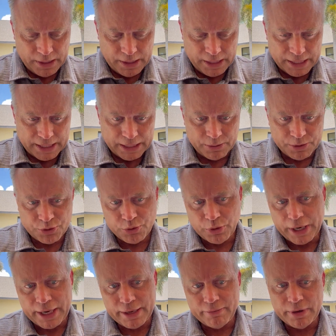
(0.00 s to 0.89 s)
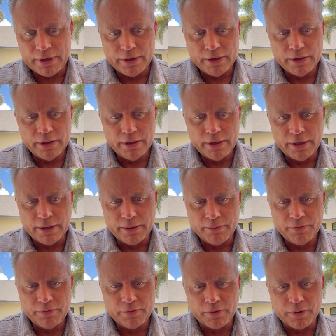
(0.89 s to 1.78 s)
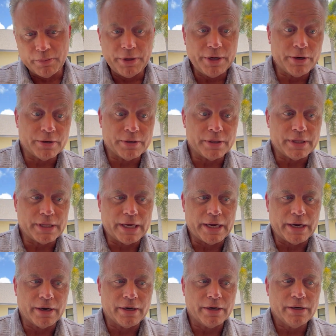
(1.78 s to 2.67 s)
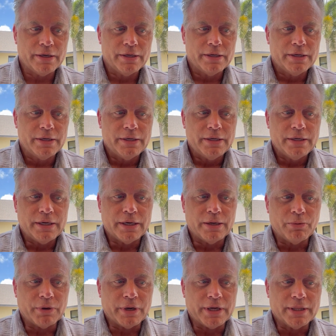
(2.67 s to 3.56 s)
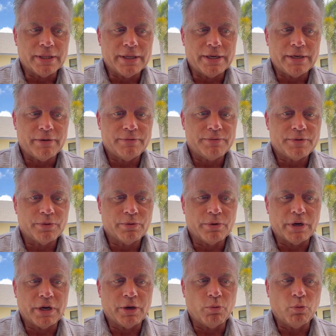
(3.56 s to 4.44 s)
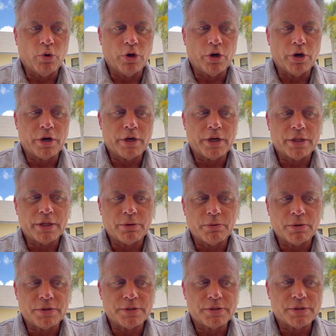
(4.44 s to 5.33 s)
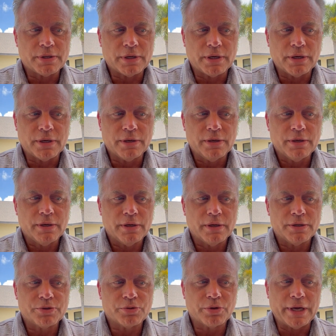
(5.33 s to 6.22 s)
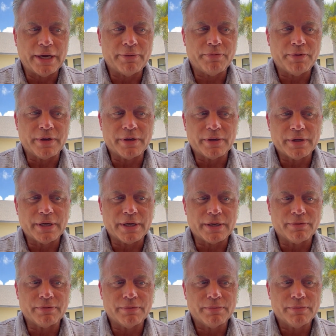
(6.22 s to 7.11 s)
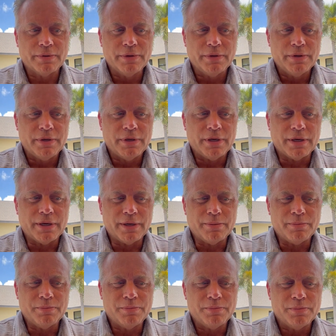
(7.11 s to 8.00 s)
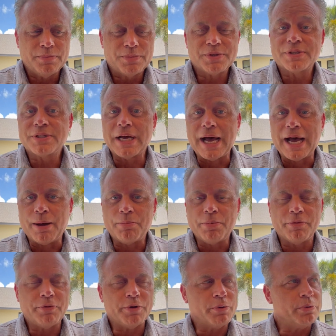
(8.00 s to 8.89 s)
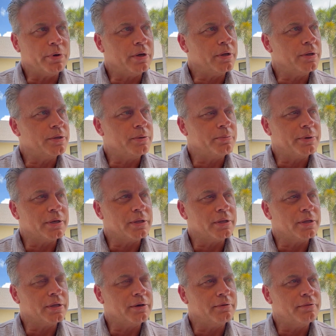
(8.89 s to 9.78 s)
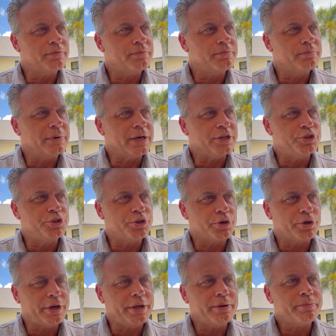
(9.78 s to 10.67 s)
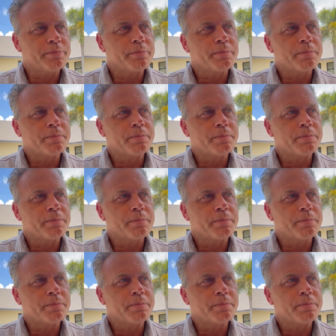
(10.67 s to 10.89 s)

And I was driving um, from here to there, uh, where I live, to where I work, and there was uh, a traffic kind of um, stop, if you will, in the middle of my journey.